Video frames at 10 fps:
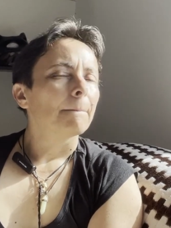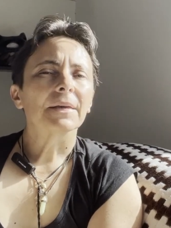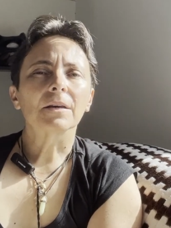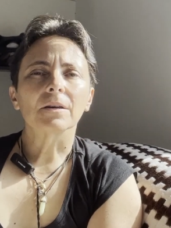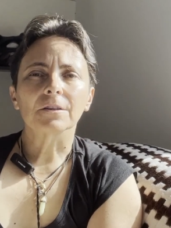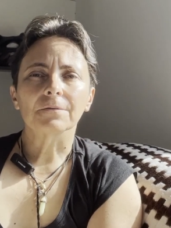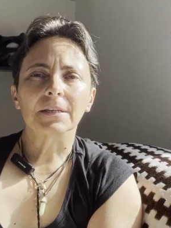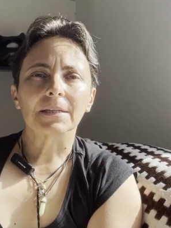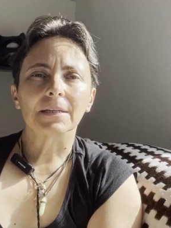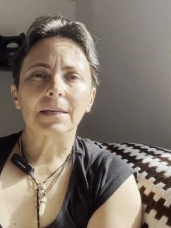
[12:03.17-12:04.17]

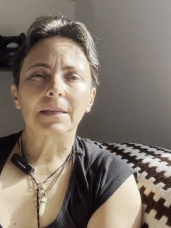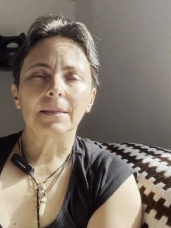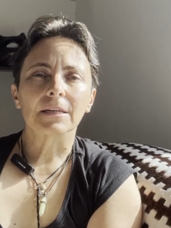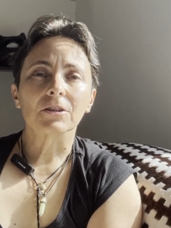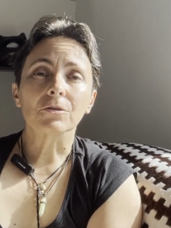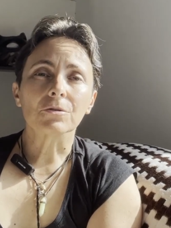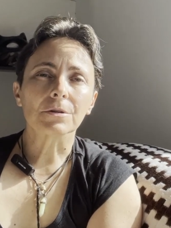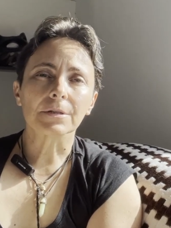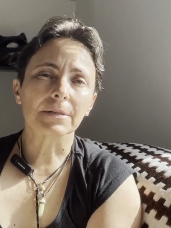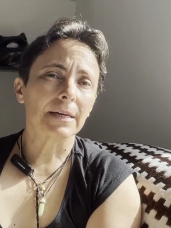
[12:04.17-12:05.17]
the
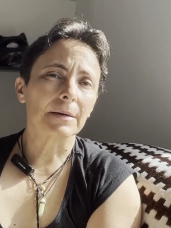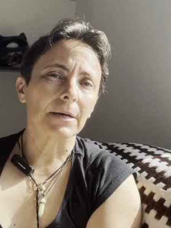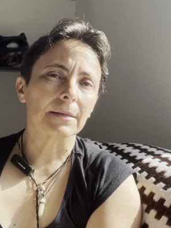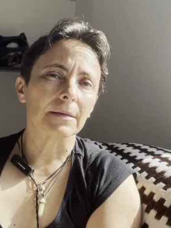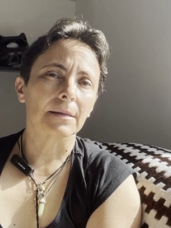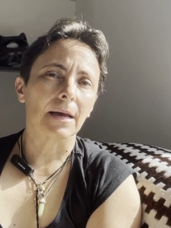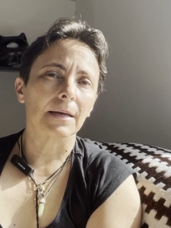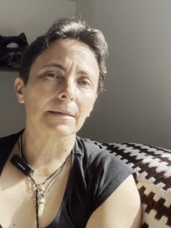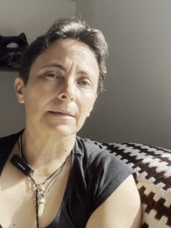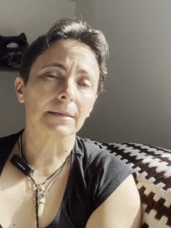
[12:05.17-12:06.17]
social stigma
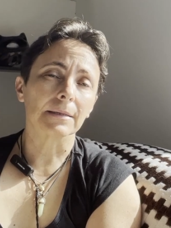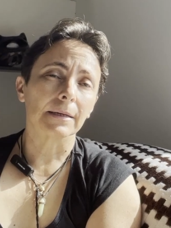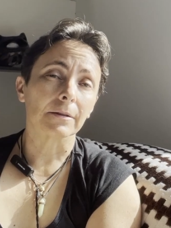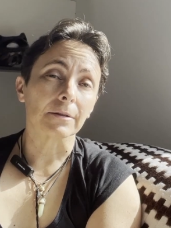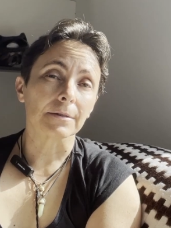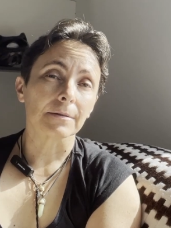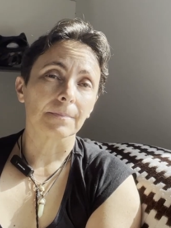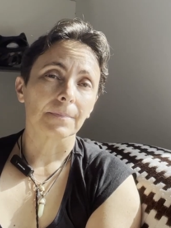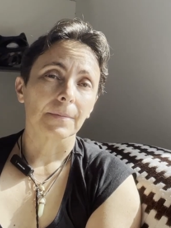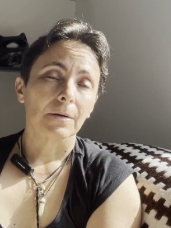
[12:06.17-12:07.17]
that entails,
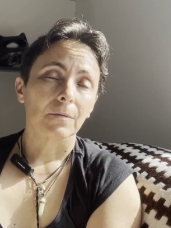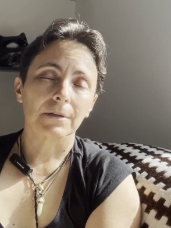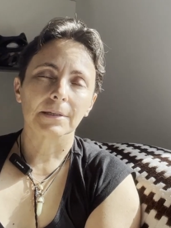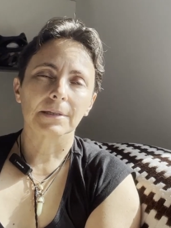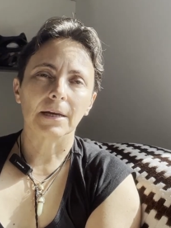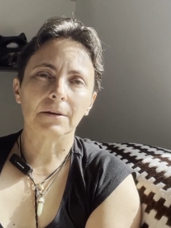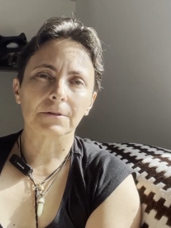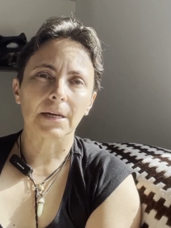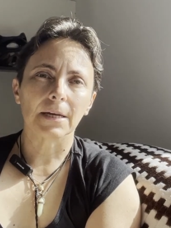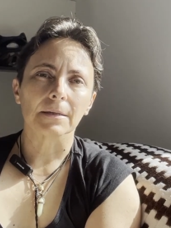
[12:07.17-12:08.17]
which is kind of
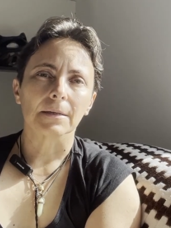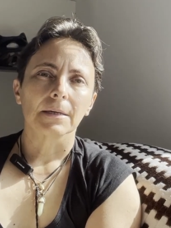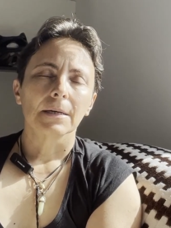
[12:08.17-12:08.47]
sad.